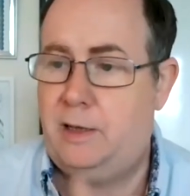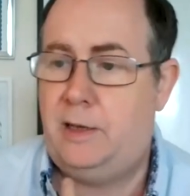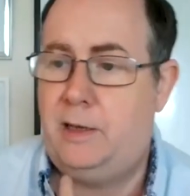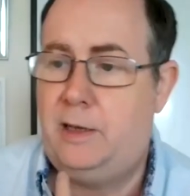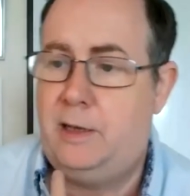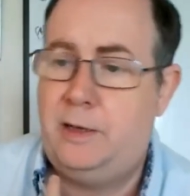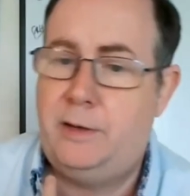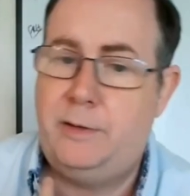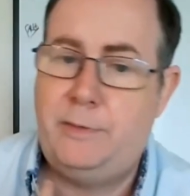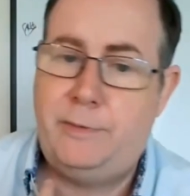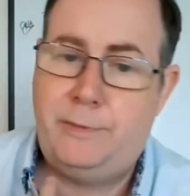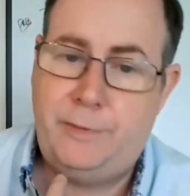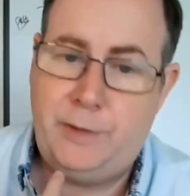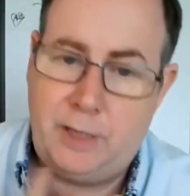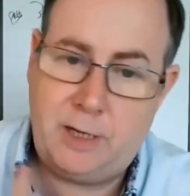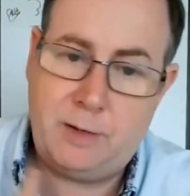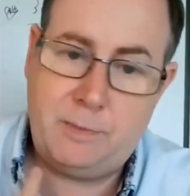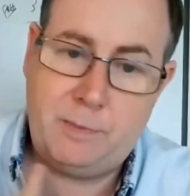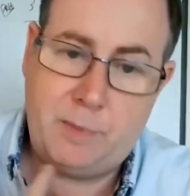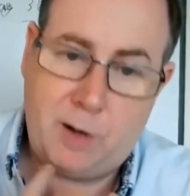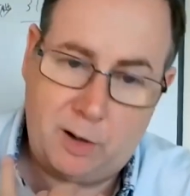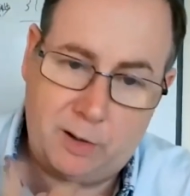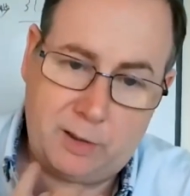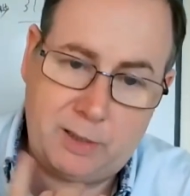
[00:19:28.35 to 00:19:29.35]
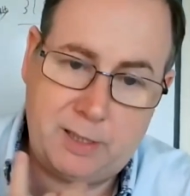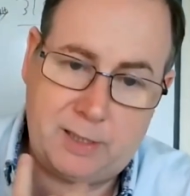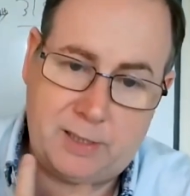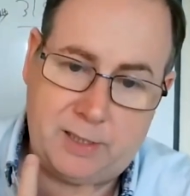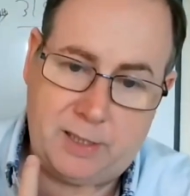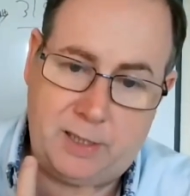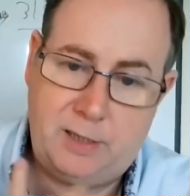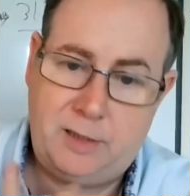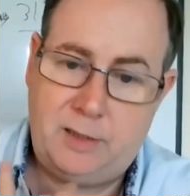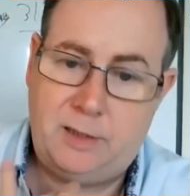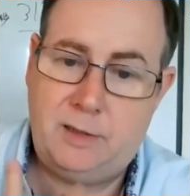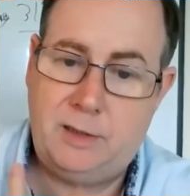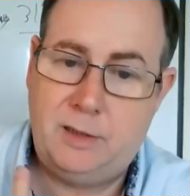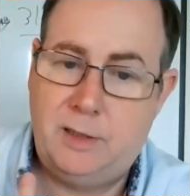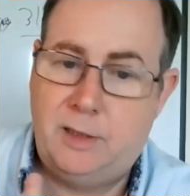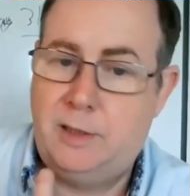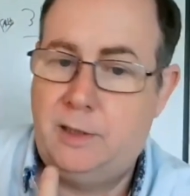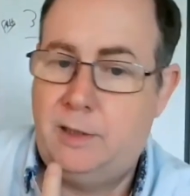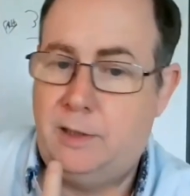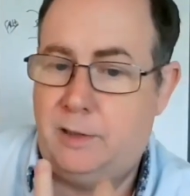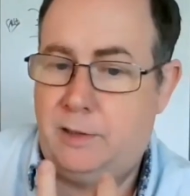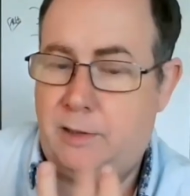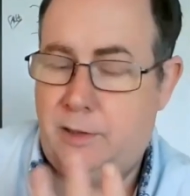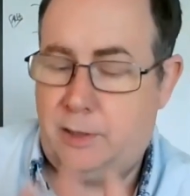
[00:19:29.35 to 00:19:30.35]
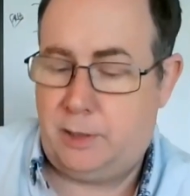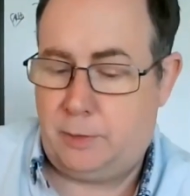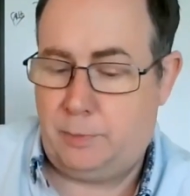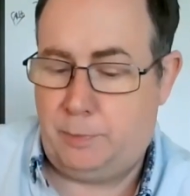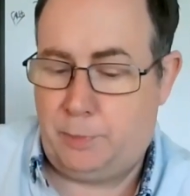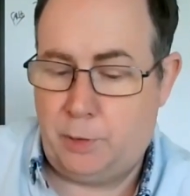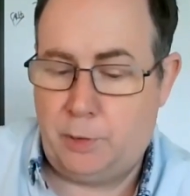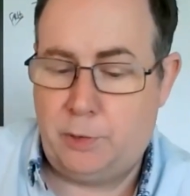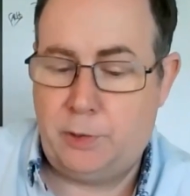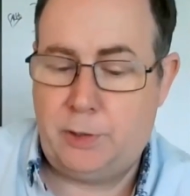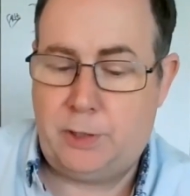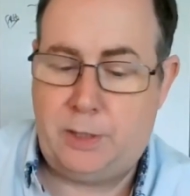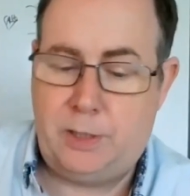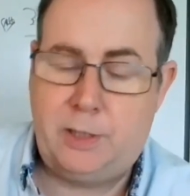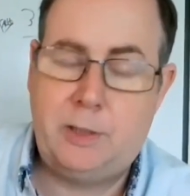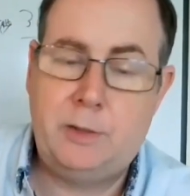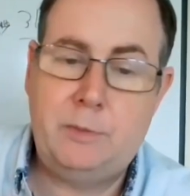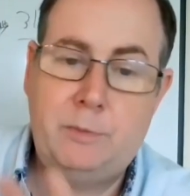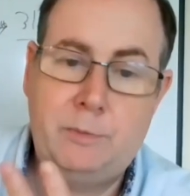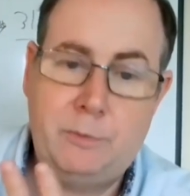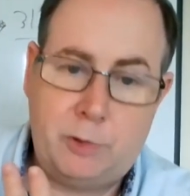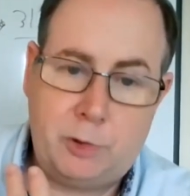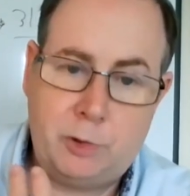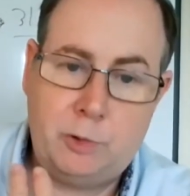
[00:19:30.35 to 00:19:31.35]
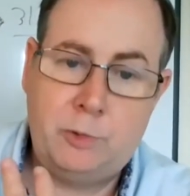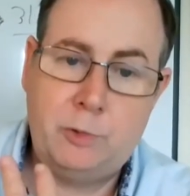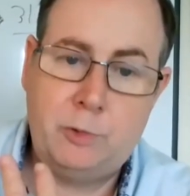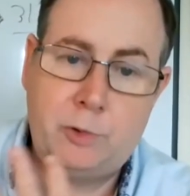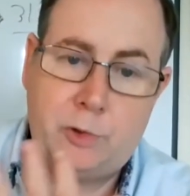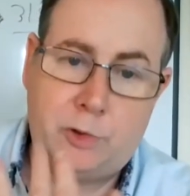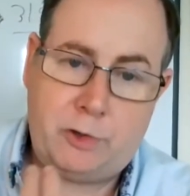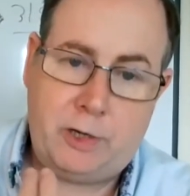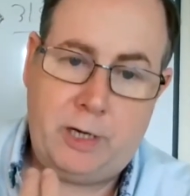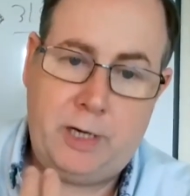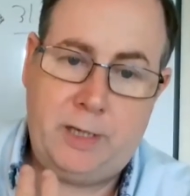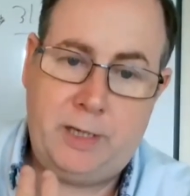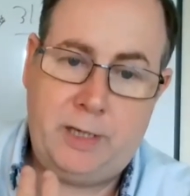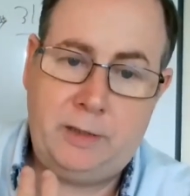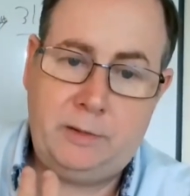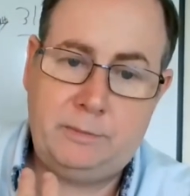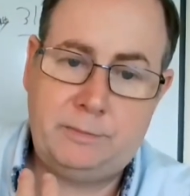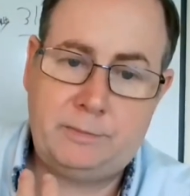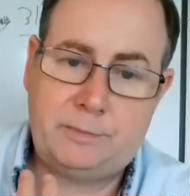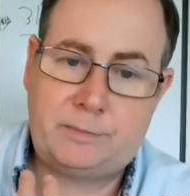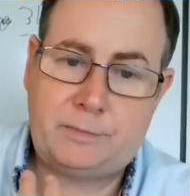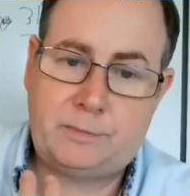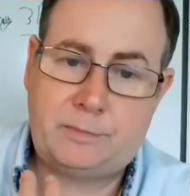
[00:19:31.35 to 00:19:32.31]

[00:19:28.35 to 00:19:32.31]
an affiliate marketing support system tools training